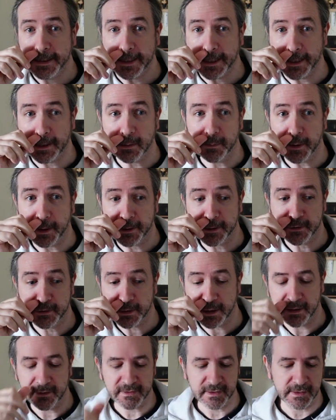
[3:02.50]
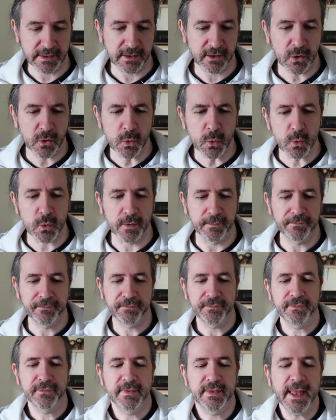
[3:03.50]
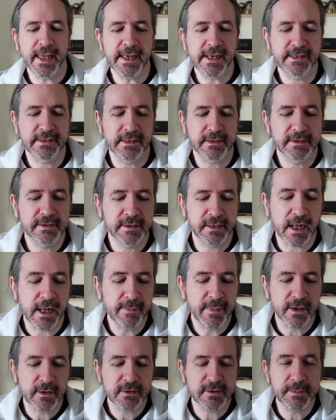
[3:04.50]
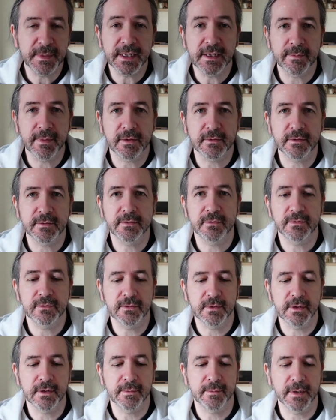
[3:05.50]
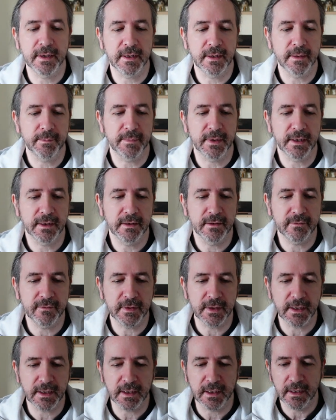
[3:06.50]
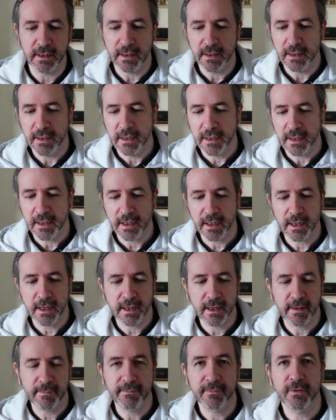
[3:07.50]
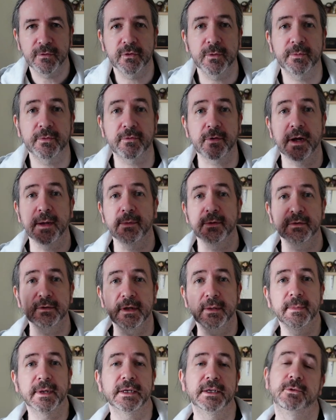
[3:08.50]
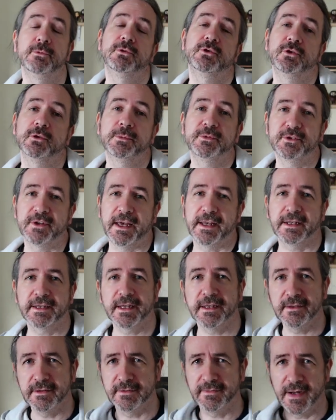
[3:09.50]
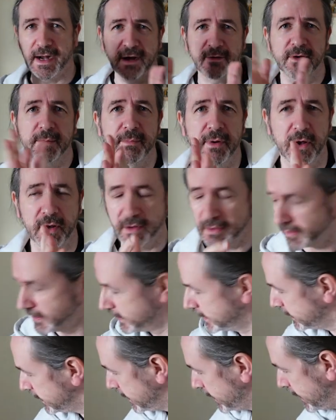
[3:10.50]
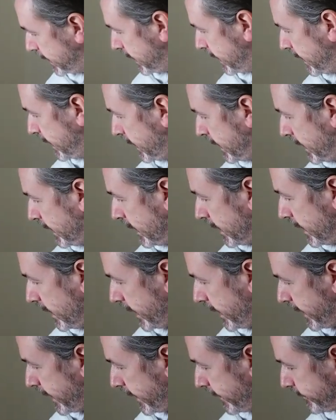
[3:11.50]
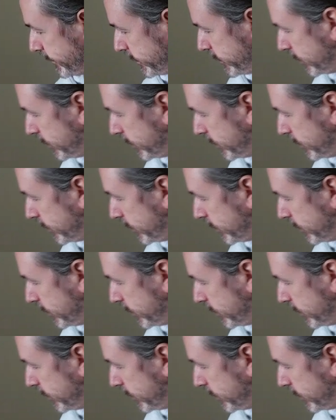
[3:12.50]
to get up on the shelves, I'm like, ooh! They exist. I better speak about them to all my lovely subscribers on my YouTube channel that love Harry Potter. And